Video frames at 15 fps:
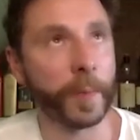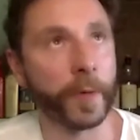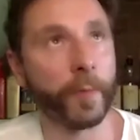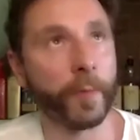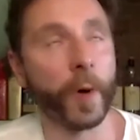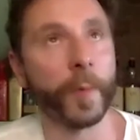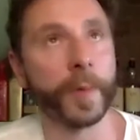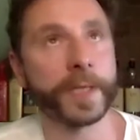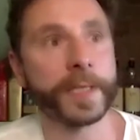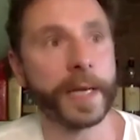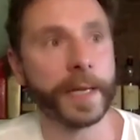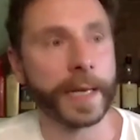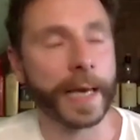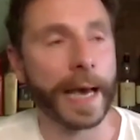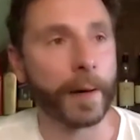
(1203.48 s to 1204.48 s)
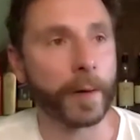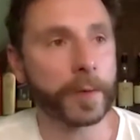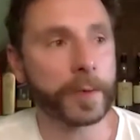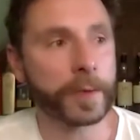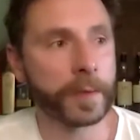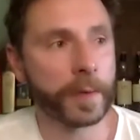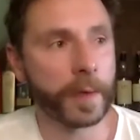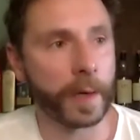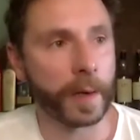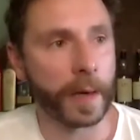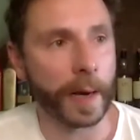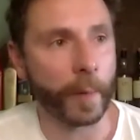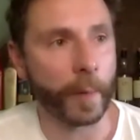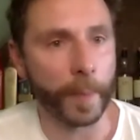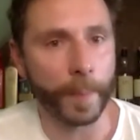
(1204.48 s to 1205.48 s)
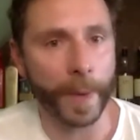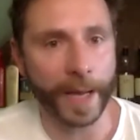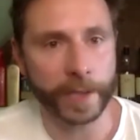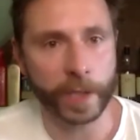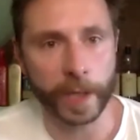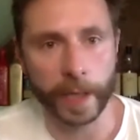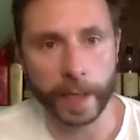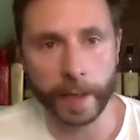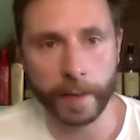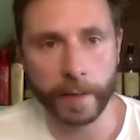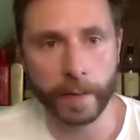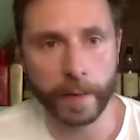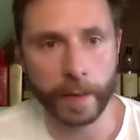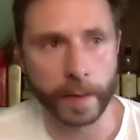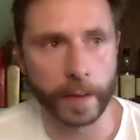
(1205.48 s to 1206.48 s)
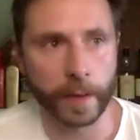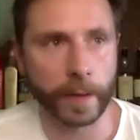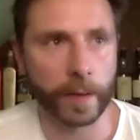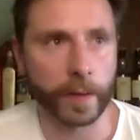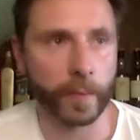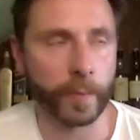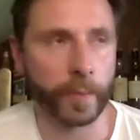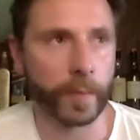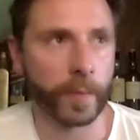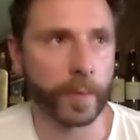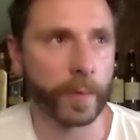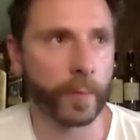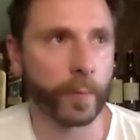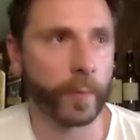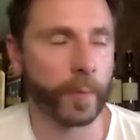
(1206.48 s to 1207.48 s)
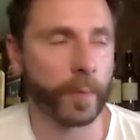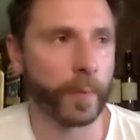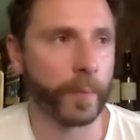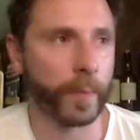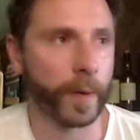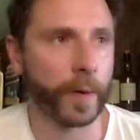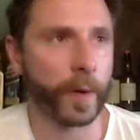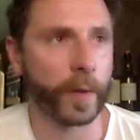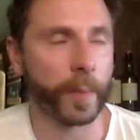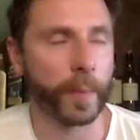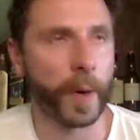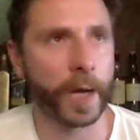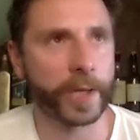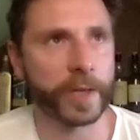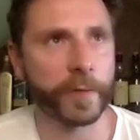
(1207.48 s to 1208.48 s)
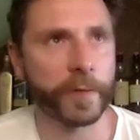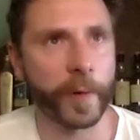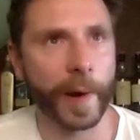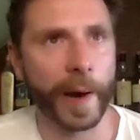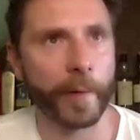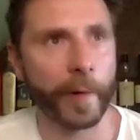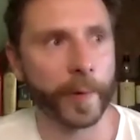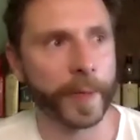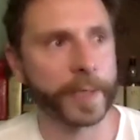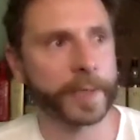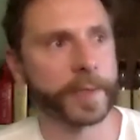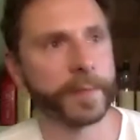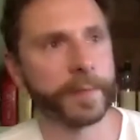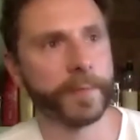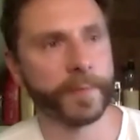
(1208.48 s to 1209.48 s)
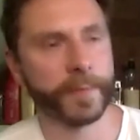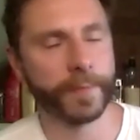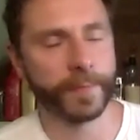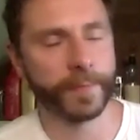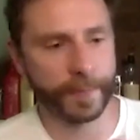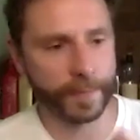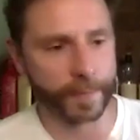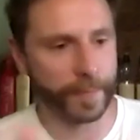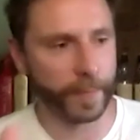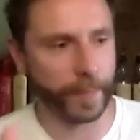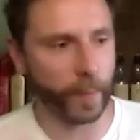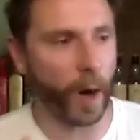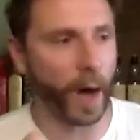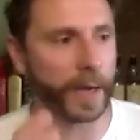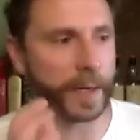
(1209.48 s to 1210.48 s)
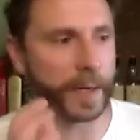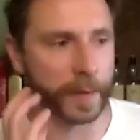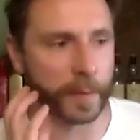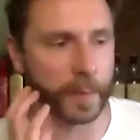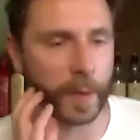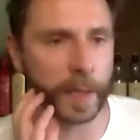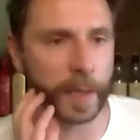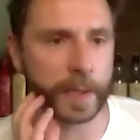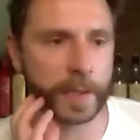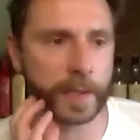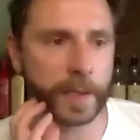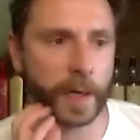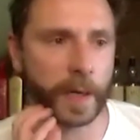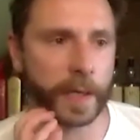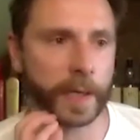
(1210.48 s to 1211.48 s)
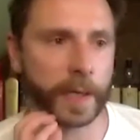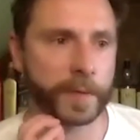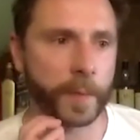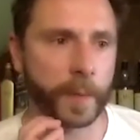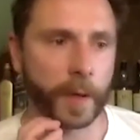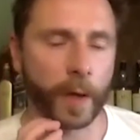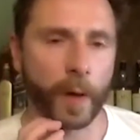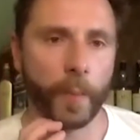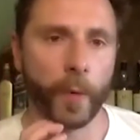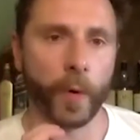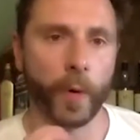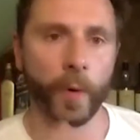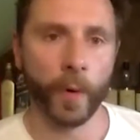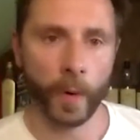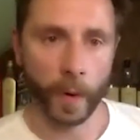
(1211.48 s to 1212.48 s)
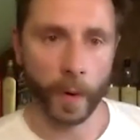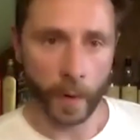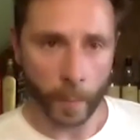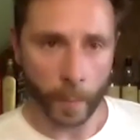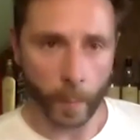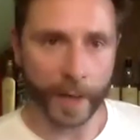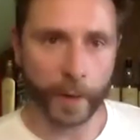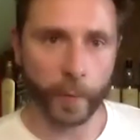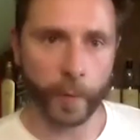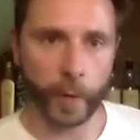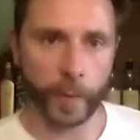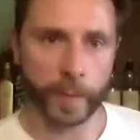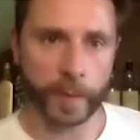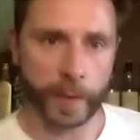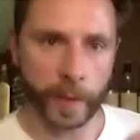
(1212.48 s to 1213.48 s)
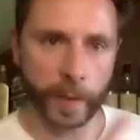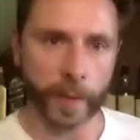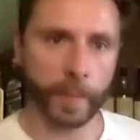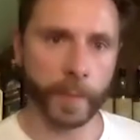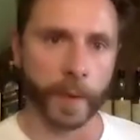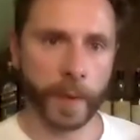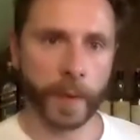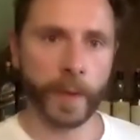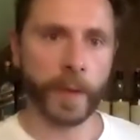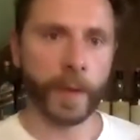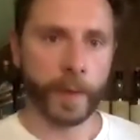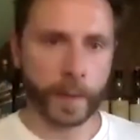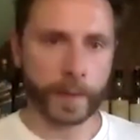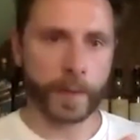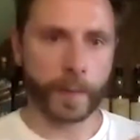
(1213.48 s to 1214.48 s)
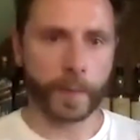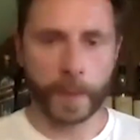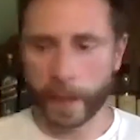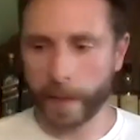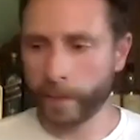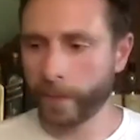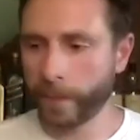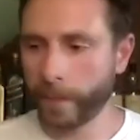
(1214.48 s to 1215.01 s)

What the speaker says: of what we're sending out and how we're batching it, the margin for error is widened, but it certainly gives them a lot more wiggle room to kind of